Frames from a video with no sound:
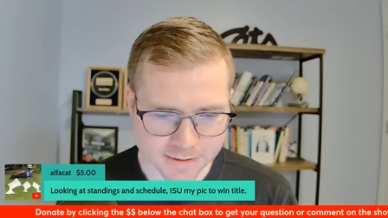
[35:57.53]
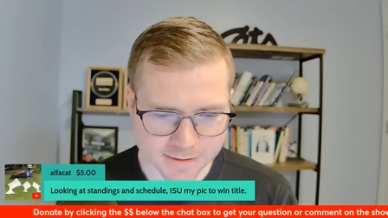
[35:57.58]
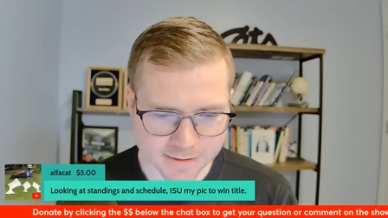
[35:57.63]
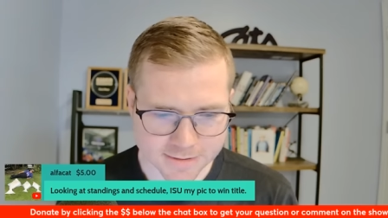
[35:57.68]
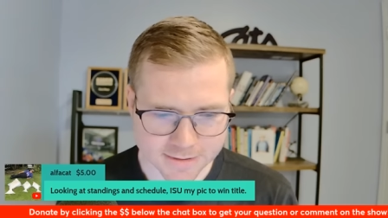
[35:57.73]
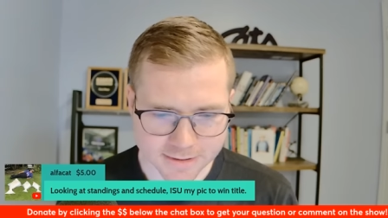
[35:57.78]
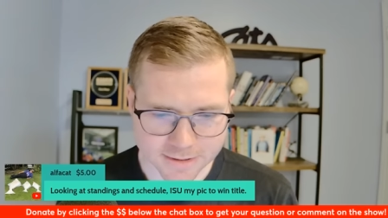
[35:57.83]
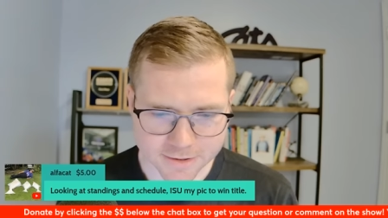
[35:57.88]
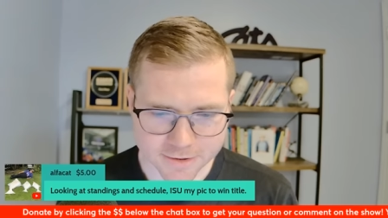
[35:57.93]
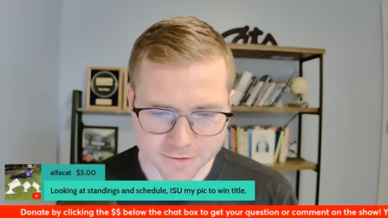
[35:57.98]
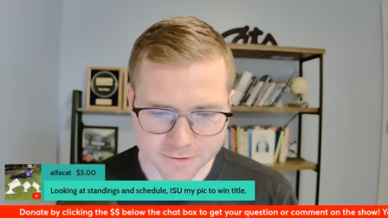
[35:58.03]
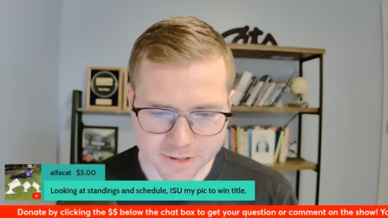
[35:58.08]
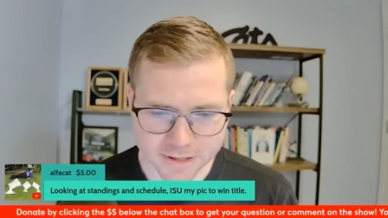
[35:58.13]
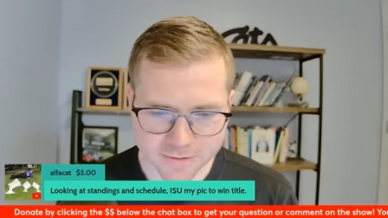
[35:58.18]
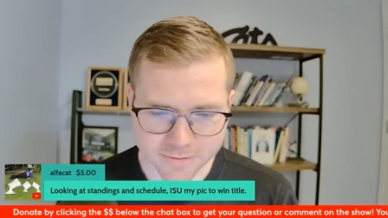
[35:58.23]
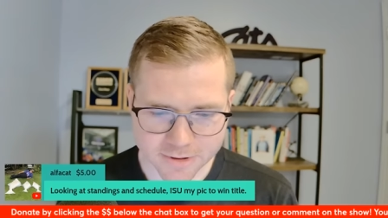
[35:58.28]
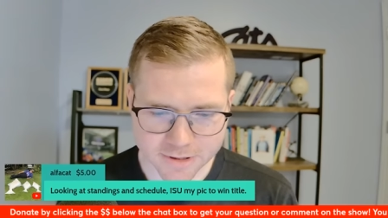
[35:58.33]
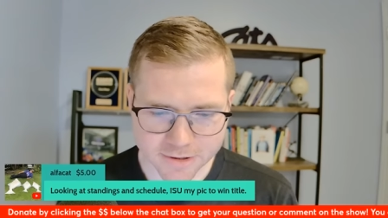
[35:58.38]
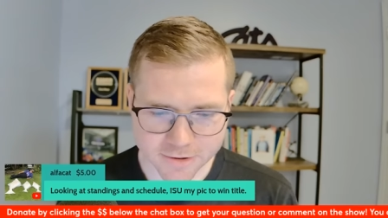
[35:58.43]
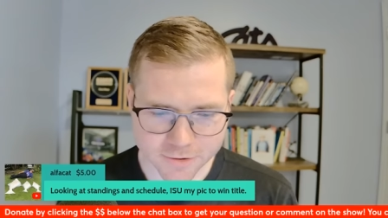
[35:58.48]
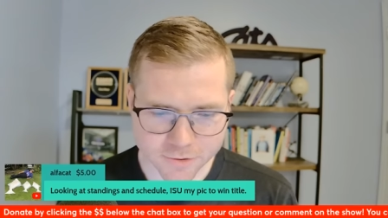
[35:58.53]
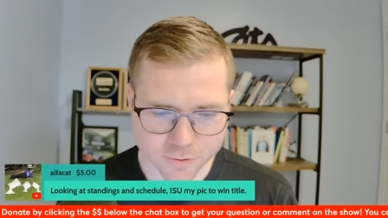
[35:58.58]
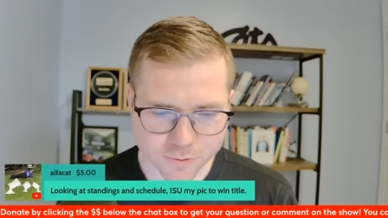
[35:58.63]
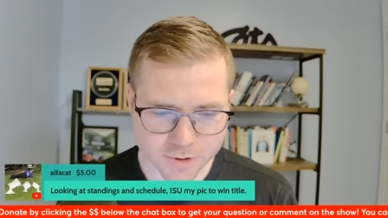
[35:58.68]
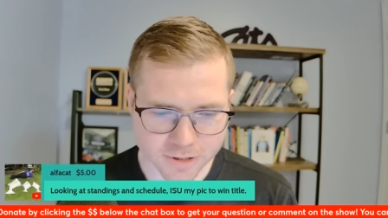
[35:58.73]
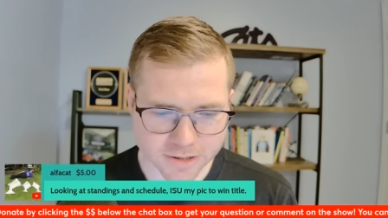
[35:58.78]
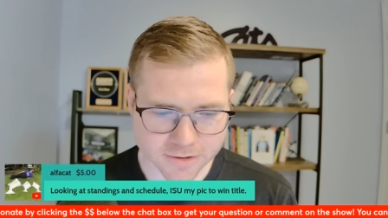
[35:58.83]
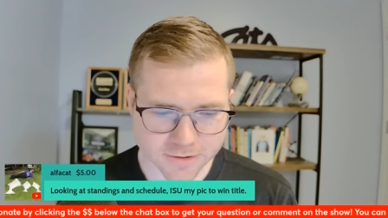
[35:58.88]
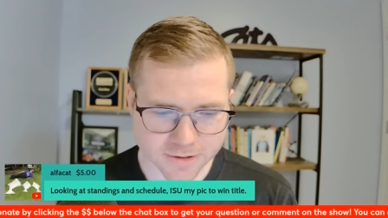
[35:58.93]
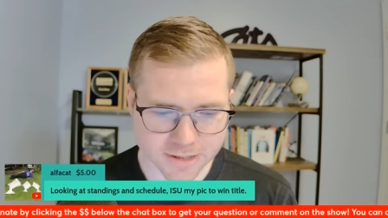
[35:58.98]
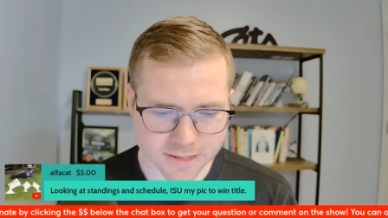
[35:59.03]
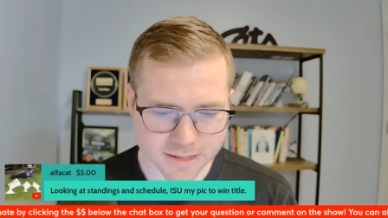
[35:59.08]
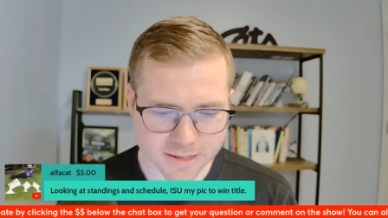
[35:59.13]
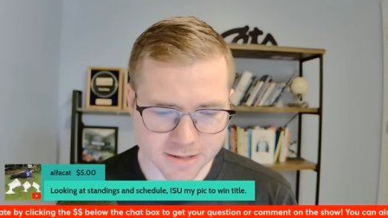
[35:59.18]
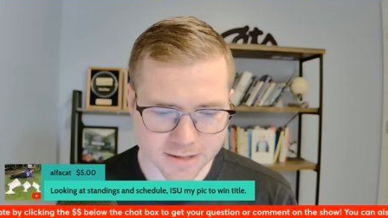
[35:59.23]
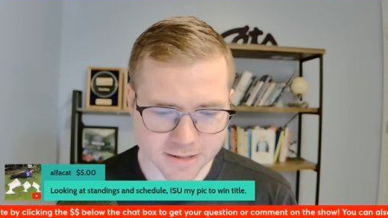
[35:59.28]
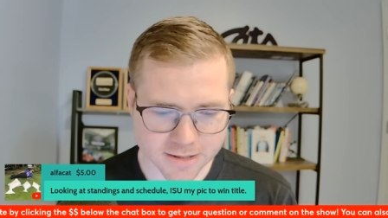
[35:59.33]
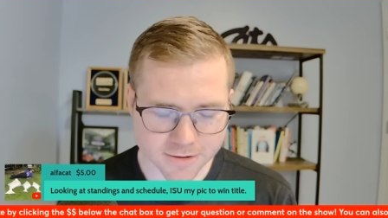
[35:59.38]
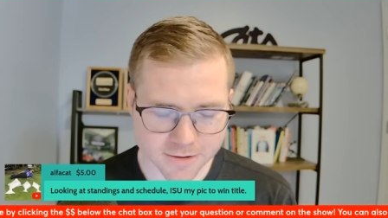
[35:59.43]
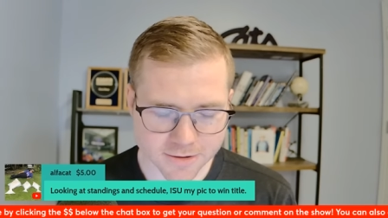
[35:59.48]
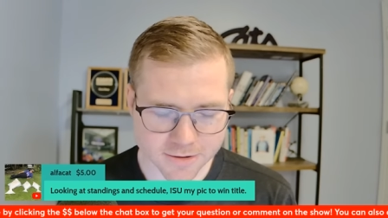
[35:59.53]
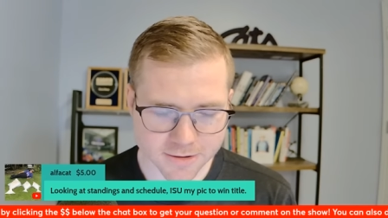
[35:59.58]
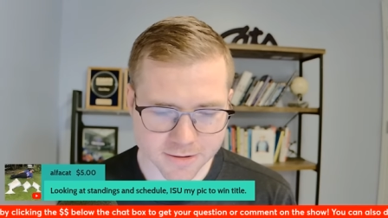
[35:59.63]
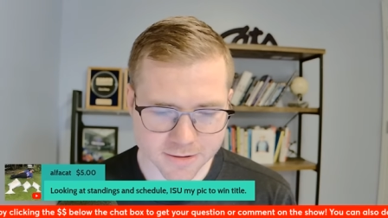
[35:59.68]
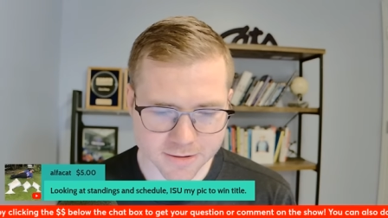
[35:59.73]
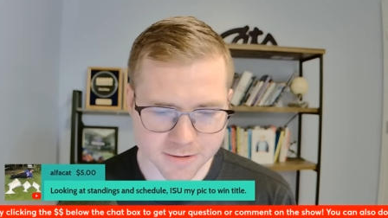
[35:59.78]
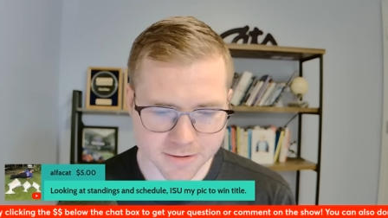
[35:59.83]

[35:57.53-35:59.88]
So I can do that rather quickly here.